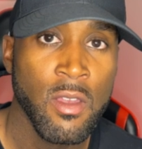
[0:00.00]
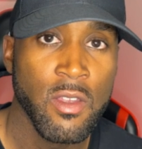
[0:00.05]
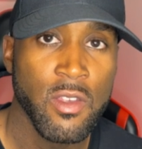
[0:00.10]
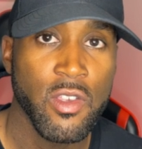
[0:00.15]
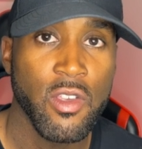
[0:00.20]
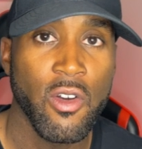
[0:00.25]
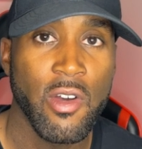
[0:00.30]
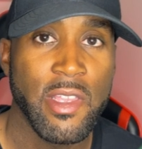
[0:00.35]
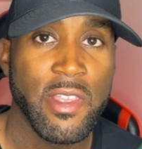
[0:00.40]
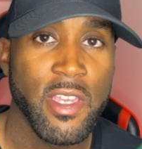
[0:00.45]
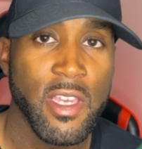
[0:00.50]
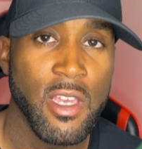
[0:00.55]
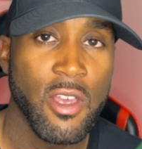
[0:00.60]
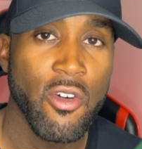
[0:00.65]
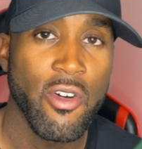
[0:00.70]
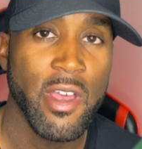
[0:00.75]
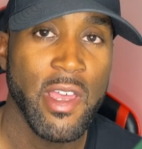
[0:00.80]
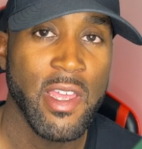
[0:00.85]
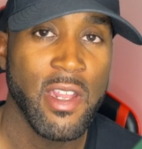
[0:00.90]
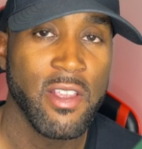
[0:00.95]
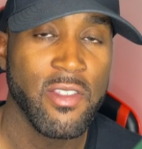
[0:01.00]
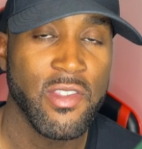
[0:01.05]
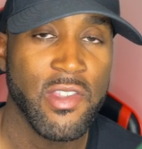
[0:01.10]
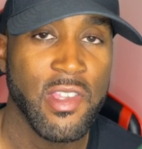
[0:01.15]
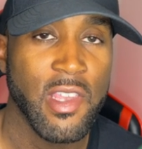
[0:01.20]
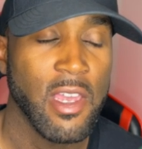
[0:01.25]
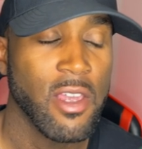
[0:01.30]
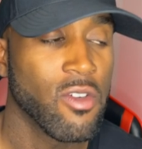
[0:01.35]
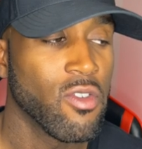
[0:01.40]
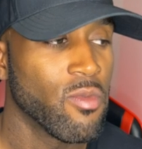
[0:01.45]
So I did go ahead and
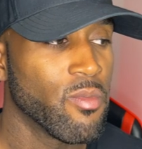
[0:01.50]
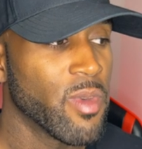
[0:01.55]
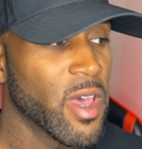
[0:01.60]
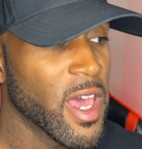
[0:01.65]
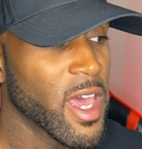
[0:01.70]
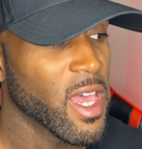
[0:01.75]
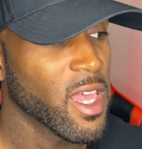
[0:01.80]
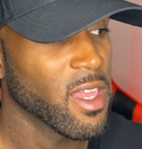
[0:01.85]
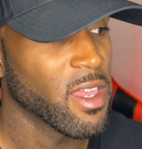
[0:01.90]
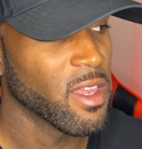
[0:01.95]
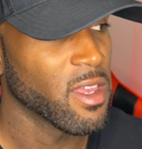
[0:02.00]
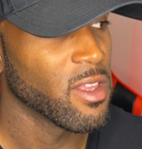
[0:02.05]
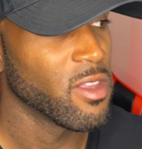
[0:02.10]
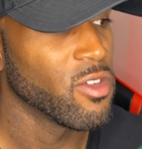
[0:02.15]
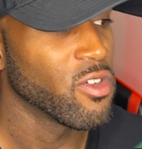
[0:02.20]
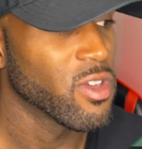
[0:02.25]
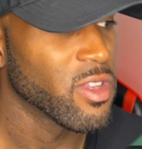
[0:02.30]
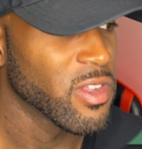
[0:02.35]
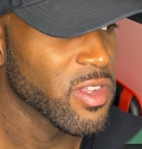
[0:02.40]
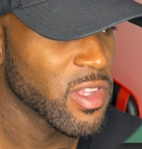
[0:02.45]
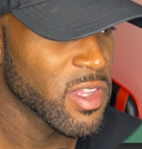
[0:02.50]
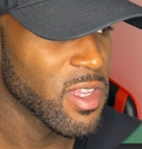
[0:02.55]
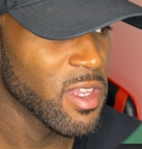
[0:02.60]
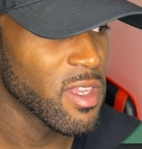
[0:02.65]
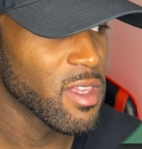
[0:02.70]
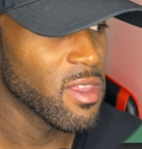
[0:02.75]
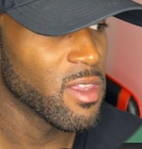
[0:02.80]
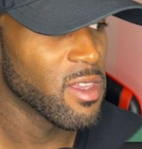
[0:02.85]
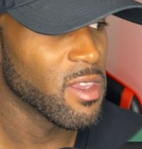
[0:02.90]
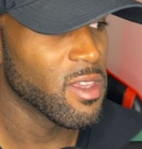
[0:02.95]
cycle back and you can
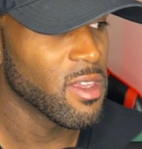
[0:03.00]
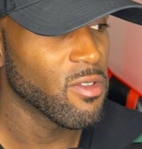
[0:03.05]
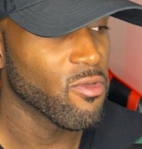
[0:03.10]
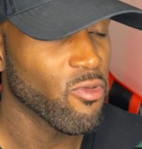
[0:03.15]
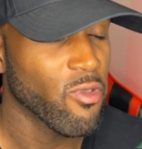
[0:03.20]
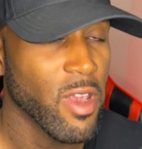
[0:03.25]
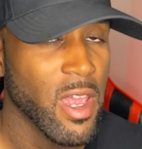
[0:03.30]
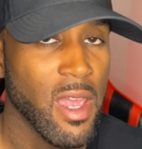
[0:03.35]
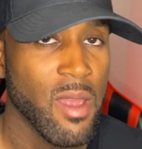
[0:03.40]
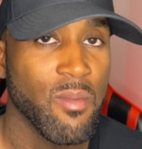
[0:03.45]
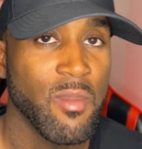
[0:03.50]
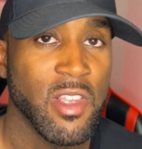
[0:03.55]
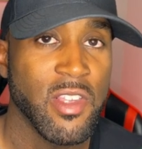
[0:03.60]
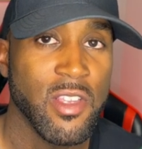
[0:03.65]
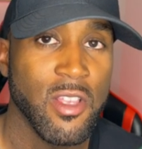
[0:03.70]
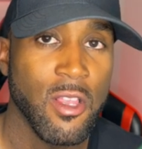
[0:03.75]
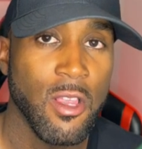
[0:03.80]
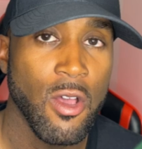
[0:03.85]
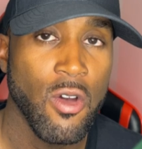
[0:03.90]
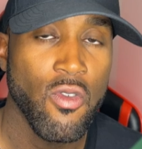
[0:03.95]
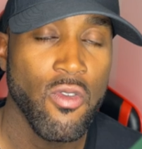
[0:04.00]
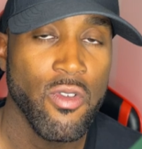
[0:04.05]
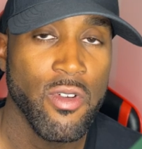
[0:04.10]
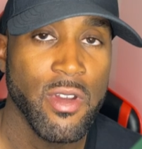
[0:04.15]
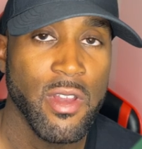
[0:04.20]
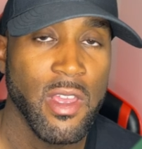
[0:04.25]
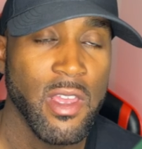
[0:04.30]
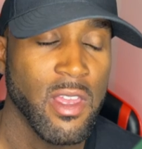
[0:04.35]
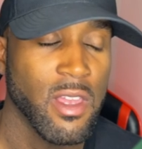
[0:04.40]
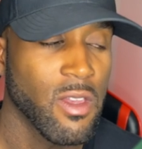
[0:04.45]
see the RAM is lowered